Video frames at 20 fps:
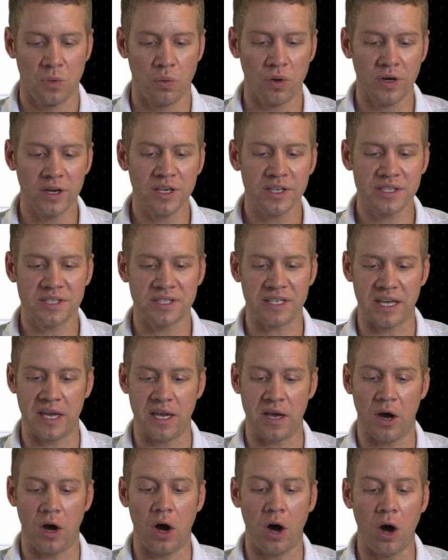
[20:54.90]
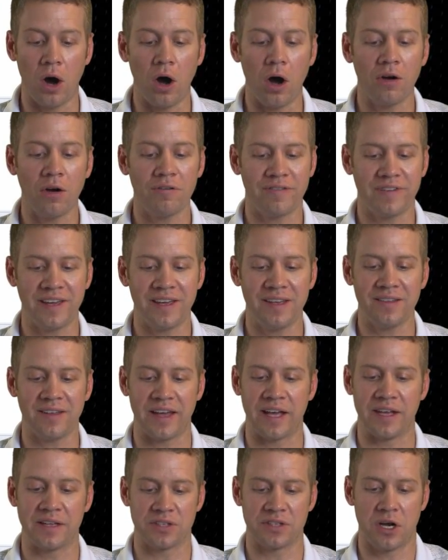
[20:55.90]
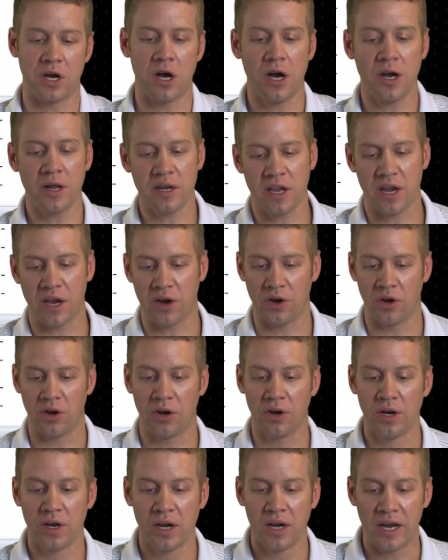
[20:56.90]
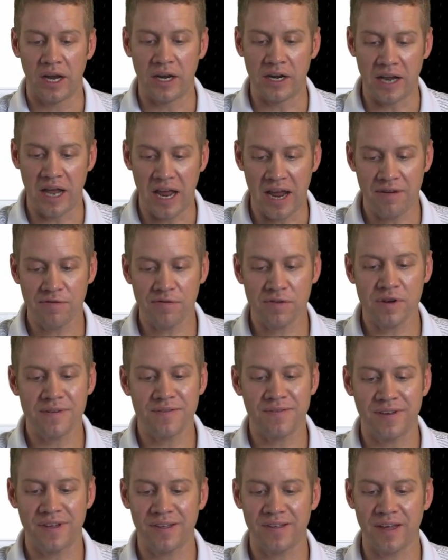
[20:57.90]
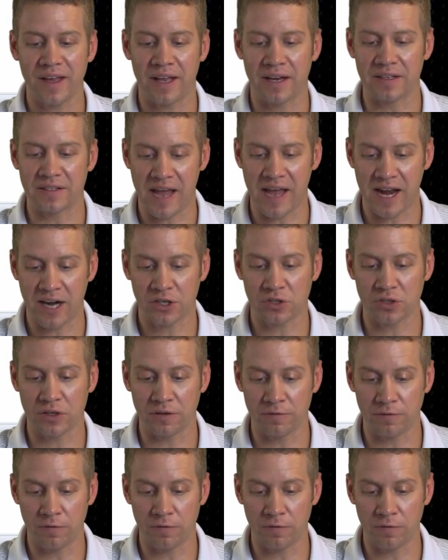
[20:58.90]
we're going to see all VLANs on here, and every VLAN is actually